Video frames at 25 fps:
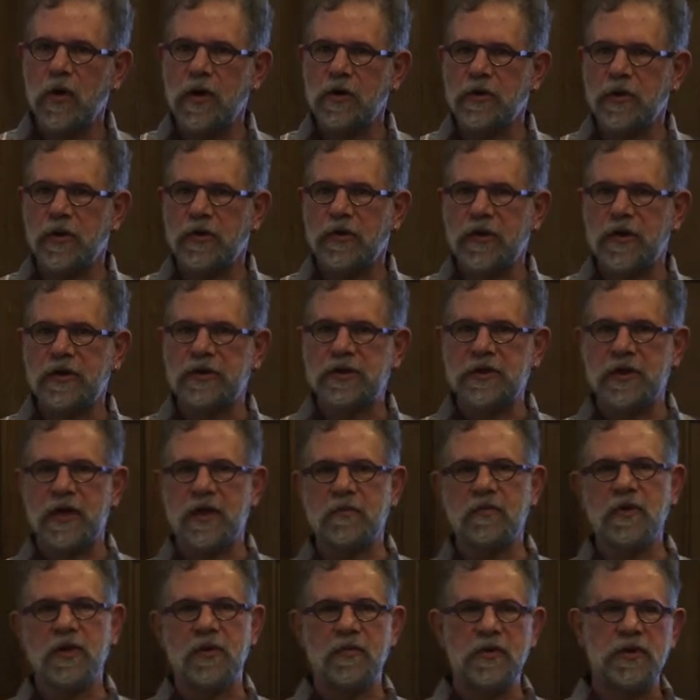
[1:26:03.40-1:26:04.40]
one of the things that
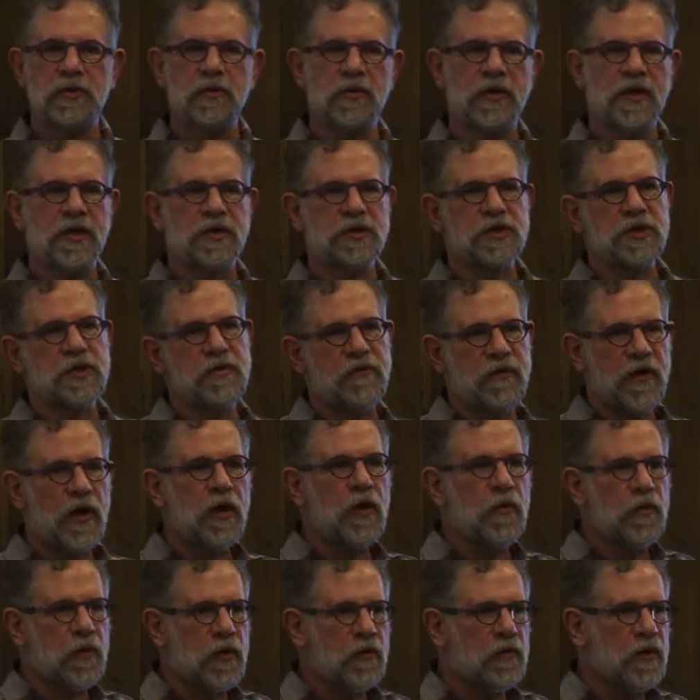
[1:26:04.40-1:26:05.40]
I'm going to be doing as a
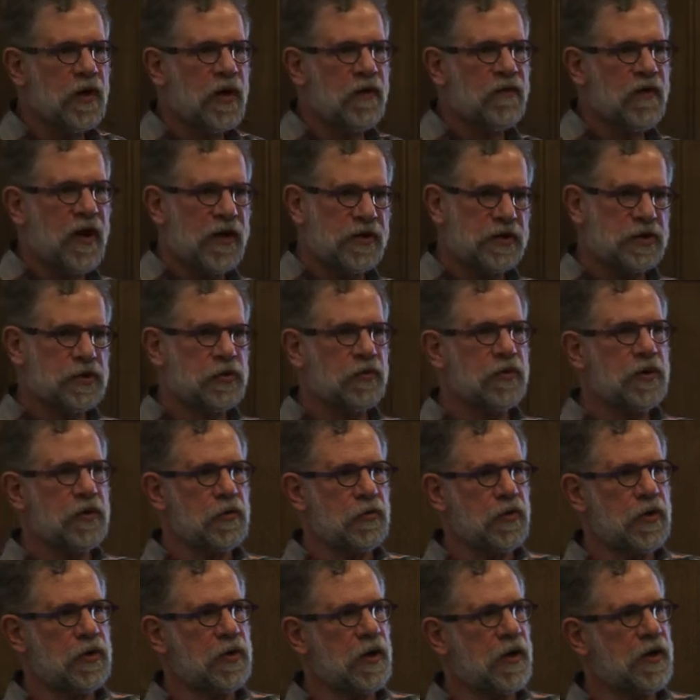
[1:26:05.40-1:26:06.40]
developer when I've got a story
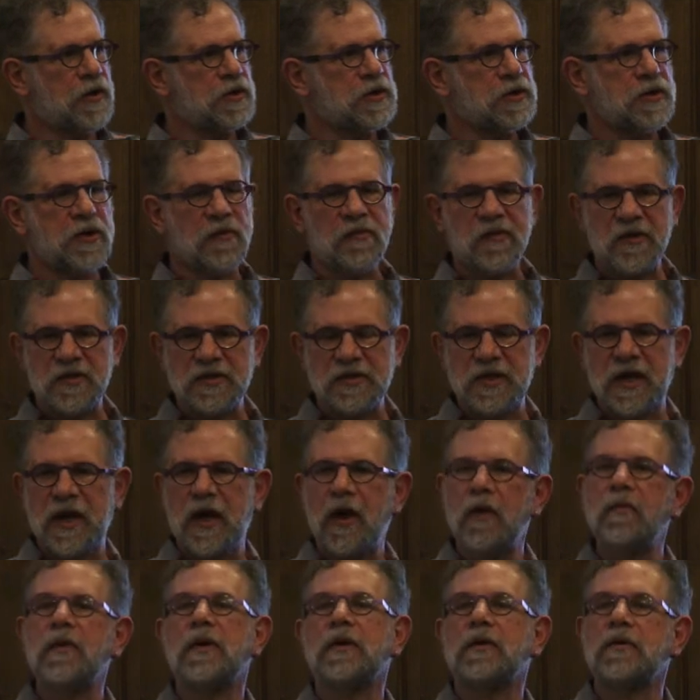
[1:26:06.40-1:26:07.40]
to work on is to say,
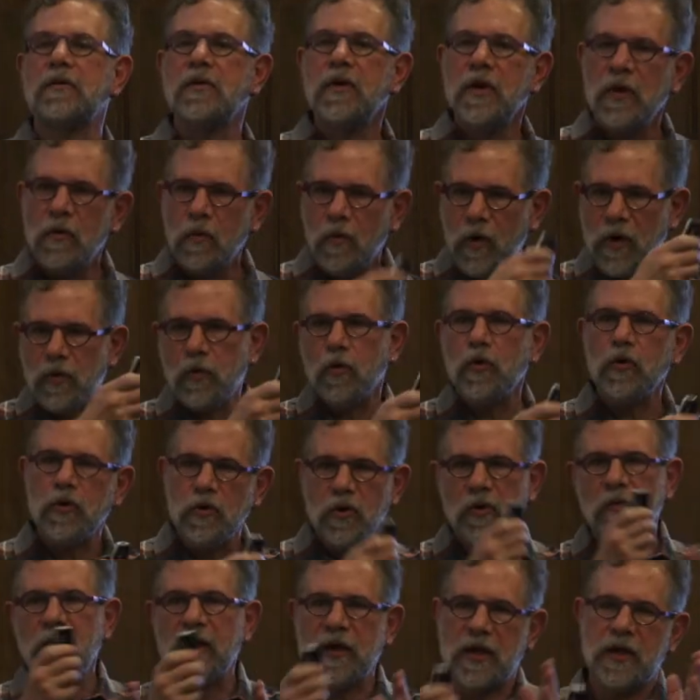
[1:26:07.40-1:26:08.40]
what
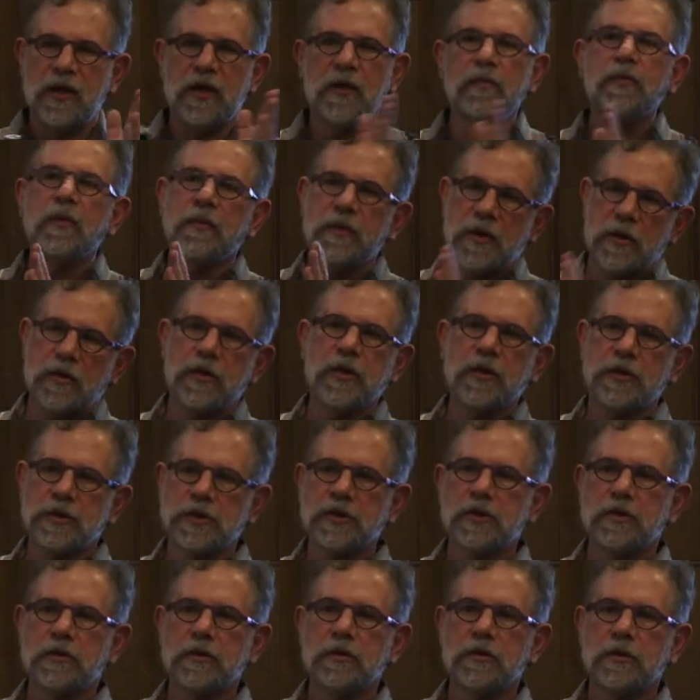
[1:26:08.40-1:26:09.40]
order am I going to implement things
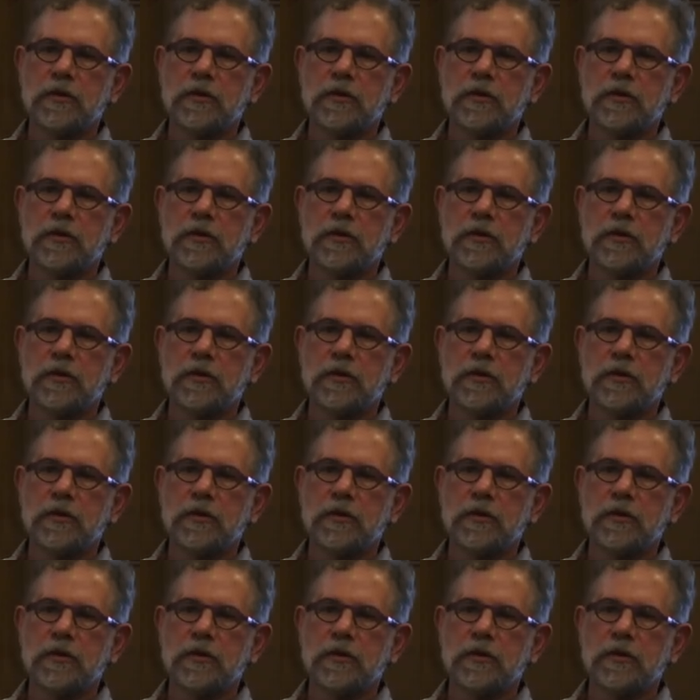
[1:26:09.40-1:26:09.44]
in?